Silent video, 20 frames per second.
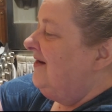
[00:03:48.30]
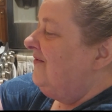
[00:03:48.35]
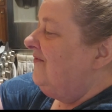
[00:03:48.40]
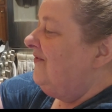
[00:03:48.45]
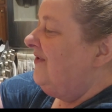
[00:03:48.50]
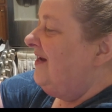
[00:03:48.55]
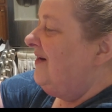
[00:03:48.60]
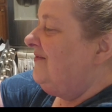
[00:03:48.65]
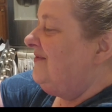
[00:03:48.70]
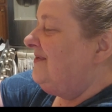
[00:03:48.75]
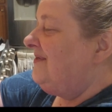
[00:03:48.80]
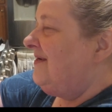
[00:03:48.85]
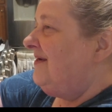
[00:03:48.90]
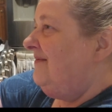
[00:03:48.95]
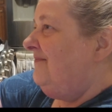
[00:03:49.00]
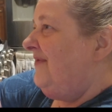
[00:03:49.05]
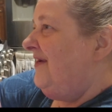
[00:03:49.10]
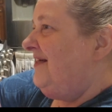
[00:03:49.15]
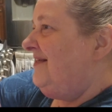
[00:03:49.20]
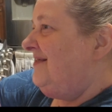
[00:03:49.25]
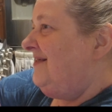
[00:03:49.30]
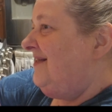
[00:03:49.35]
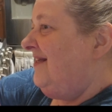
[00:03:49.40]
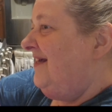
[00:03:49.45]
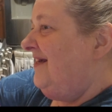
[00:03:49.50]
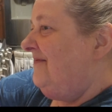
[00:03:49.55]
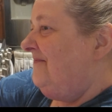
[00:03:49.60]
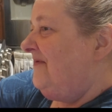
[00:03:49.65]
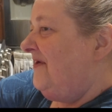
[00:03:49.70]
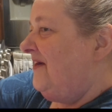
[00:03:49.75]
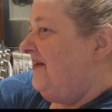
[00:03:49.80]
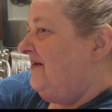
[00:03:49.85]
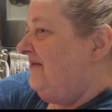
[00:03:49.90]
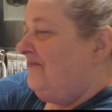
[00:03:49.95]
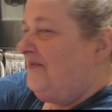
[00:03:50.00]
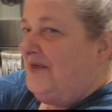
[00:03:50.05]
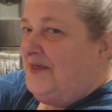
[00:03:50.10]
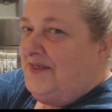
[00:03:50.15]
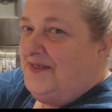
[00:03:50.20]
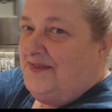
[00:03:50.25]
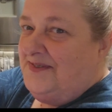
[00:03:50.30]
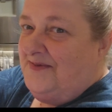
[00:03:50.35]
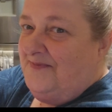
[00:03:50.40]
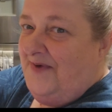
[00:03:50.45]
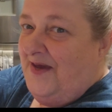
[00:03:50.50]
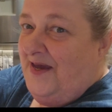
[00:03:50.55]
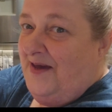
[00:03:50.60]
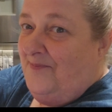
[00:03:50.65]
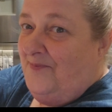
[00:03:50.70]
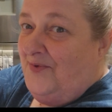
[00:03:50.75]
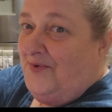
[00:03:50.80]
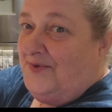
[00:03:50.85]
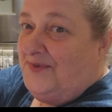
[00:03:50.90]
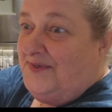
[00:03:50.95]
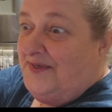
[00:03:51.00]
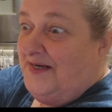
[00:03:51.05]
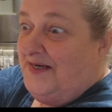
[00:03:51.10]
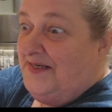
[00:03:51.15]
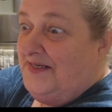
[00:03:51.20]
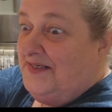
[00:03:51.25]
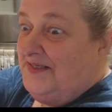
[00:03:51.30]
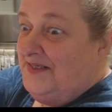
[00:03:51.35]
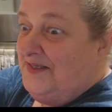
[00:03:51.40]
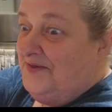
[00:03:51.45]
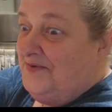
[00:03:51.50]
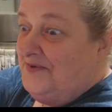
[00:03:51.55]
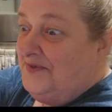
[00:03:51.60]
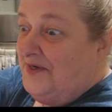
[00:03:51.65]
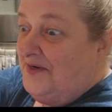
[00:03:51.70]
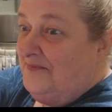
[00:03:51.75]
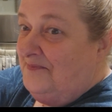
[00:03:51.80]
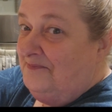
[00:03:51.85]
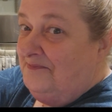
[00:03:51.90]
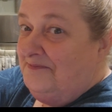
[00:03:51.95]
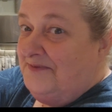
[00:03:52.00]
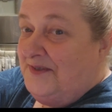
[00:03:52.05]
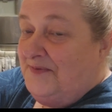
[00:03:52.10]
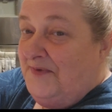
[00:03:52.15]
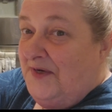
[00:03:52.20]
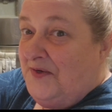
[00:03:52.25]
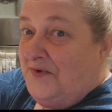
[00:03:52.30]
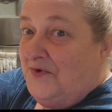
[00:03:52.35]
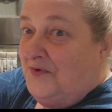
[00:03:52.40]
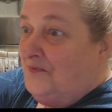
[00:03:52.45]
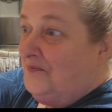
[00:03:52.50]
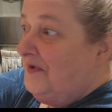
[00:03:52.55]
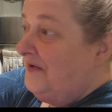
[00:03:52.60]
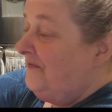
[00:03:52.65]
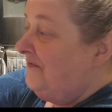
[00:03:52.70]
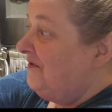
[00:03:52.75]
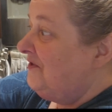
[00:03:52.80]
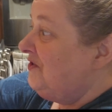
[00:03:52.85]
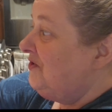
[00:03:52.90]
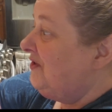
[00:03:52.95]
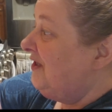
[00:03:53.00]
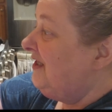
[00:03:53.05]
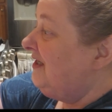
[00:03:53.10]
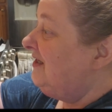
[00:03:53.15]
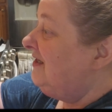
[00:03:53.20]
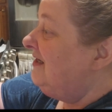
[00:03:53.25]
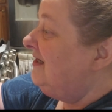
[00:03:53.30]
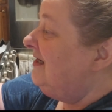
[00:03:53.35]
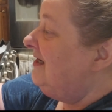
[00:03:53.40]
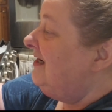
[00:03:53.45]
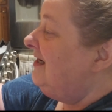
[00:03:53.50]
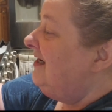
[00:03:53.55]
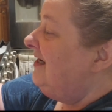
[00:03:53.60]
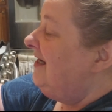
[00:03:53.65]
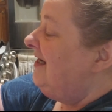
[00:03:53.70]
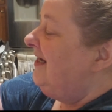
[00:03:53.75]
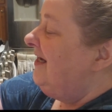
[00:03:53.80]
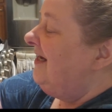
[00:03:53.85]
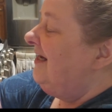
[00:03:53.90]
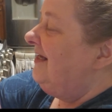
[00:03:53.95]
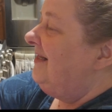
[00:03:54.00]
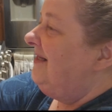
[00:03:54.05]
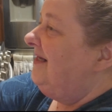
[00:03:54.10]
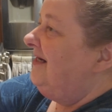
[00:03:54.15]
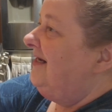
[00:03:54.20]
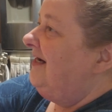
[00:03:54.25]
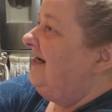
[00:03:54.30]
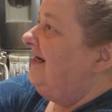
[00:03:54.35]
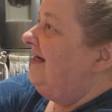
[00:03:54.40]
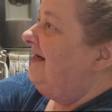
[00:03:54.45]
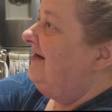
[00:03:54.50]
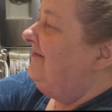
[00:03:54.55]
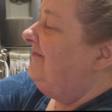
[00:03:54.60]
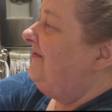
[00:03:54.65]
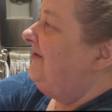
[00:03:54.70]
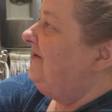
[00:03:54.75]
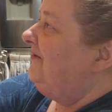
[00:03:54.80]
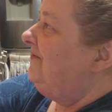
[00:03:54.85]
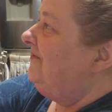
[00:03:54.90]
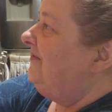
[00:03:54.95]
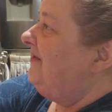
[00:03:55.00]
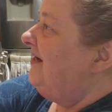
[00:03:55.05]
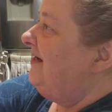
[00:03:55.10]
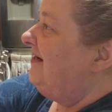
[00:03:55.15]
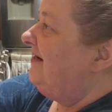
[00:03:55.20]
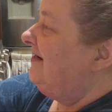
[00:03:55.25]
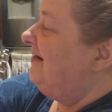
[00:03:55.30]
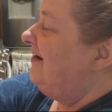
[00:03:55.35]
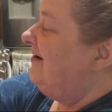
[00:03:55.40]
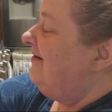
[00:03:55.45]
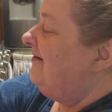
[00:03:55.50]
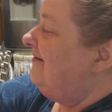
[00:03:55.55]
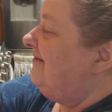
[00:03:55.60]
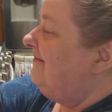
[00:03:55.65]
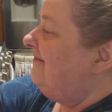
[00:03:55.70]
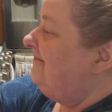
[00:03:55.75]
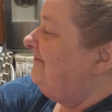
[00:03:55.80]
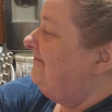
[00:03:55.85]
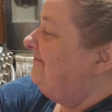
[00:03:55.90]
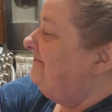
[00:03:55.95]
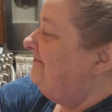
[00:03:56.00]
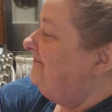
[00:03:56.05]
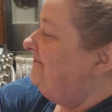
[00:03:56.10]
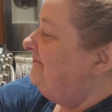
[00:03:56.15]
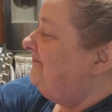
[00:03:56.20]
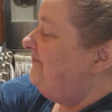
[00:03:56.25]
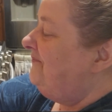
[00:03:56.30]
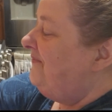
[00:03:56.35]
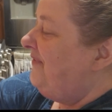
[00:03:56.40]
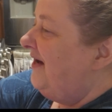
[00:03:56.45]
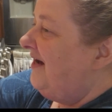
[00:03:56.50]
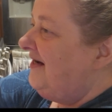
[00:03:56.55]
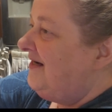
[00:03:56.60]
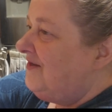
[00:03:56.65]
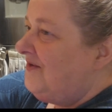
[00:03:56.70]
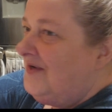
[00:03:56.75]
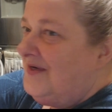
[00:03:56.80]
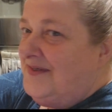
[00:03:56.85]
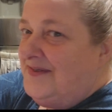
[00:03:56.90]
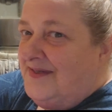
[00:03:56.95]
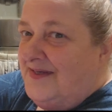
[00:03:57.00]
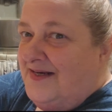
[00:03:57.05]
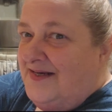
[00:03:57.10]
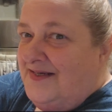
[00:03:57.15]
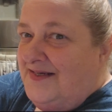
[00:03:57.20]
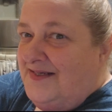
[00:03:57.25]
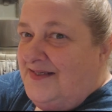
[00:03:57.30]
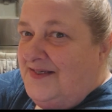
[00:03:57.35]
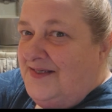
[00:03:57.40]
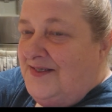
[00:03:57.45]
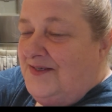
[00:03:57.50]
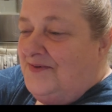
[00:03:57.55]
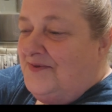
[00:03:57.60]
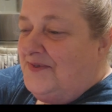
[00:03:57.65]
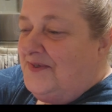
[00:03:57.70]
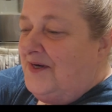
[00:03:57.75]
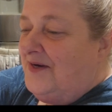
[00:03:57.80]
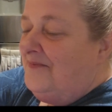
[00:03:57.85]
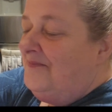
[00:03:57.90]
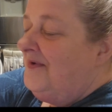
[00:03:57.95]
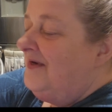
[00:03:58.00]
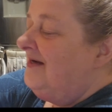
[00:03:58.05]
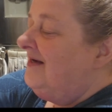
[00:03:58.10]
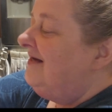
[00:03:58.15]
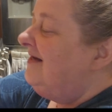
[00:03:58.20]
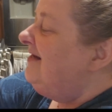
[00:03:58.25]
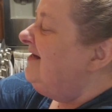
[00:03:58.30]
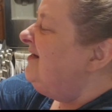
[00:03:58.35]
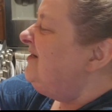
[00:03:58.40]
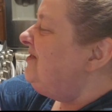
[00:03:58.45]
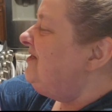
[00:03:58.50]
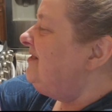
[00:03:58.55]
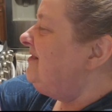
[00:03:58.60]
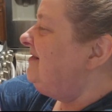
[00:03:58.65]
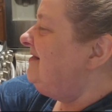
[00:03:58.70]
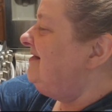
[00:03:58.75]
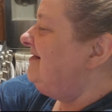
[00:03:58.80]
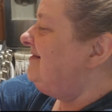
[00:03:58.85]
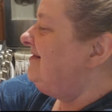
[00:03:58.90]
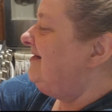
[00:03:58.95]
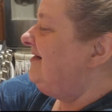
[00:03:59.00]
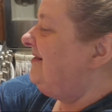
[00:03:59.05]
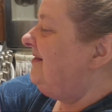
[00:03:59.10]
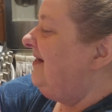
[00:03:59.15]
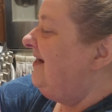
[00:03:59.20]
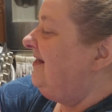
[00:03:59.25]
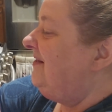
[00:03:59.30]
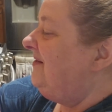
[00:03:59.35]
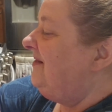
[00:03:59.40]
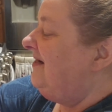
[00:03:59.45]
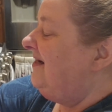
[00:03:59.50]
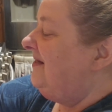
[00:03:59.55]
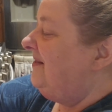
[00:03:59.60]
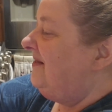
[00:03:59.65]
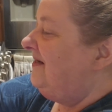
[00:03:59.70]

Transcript: what I was going to make today, I've got an abundance of apples that I need to use up to make room in my refrigerator. And then I have, you know, that um, pie crust that I need to use up. Just things like that that I